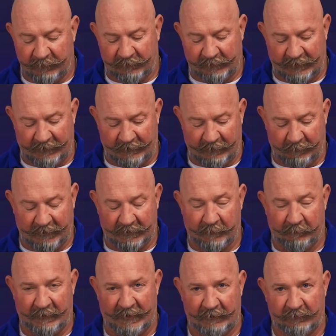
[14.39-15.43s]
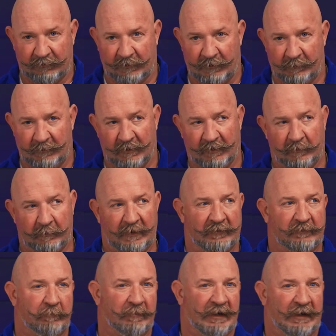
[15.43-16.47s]
say they've become mainstream here in
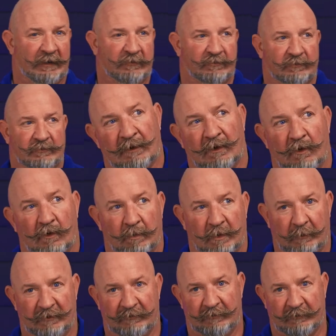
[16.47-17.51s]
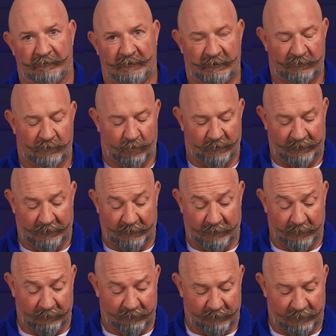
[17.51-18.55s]
about the past, probably 15, 20
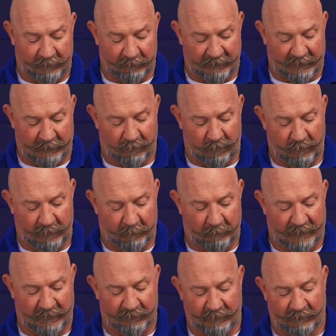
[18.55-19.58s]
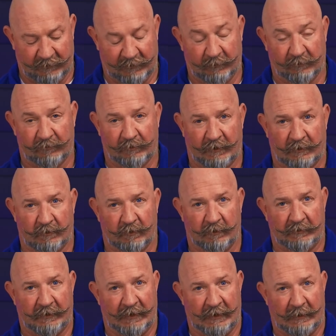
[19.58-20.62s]
years. Up to that point, basically everything was Tricor
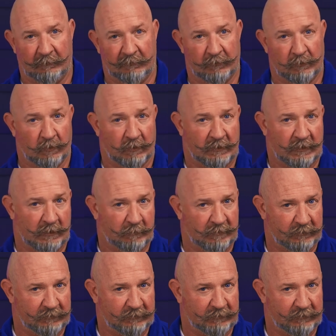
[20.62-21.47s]
tabs or Calpo